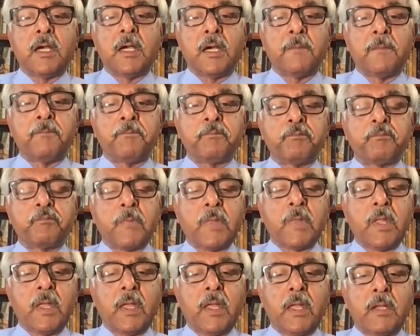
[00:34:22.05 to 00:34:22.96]

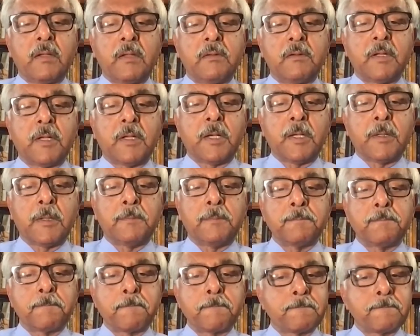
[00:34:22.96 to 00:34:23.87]

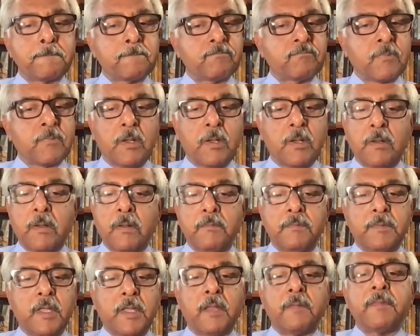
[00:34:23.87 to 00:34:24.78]

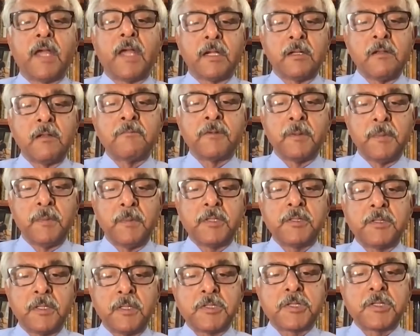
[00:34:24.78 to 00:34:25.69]
That
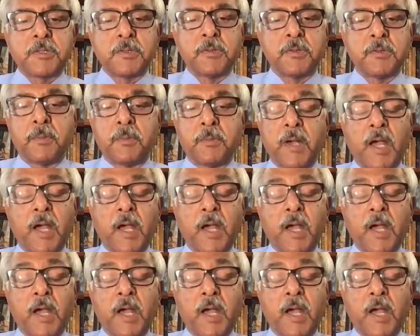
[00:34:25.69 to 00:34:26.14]
information is true, though.